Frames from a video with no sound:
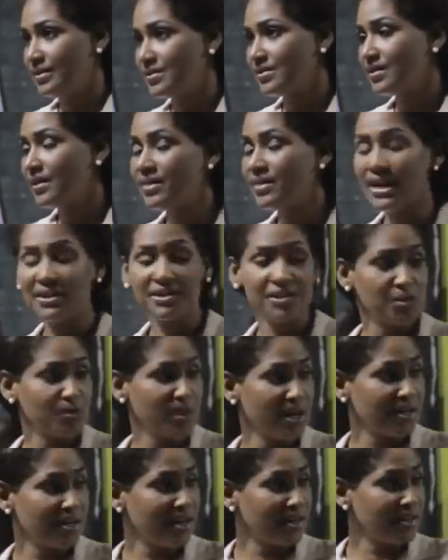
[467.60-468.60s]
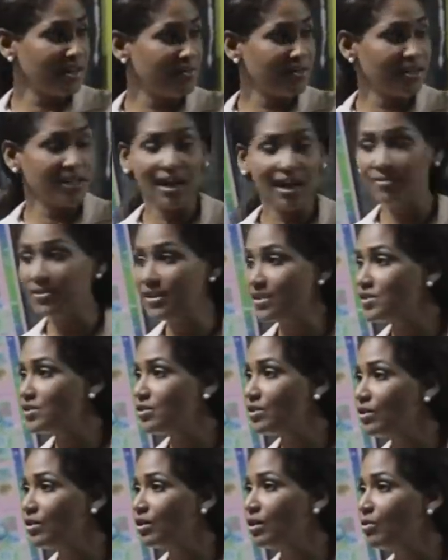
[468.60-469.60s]
So that is why they even have these
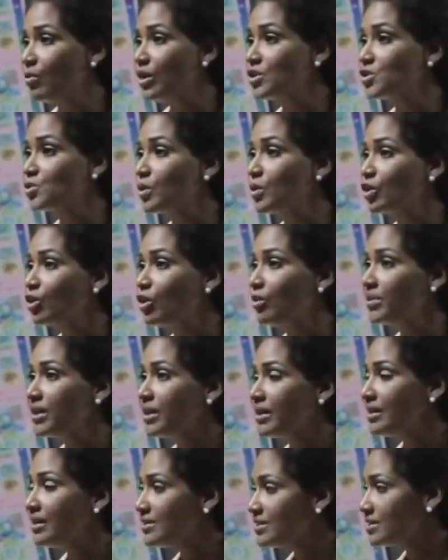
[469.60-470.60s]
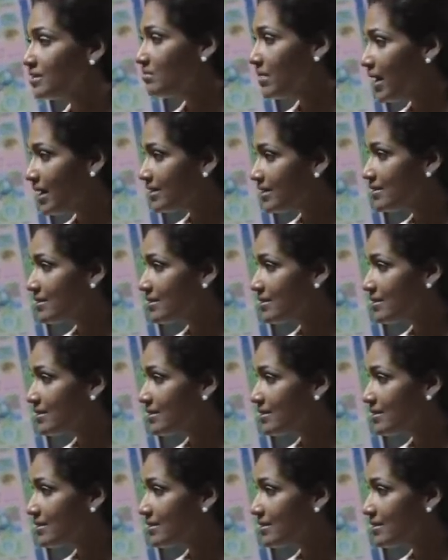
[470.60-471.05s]
younger ones who are coming into my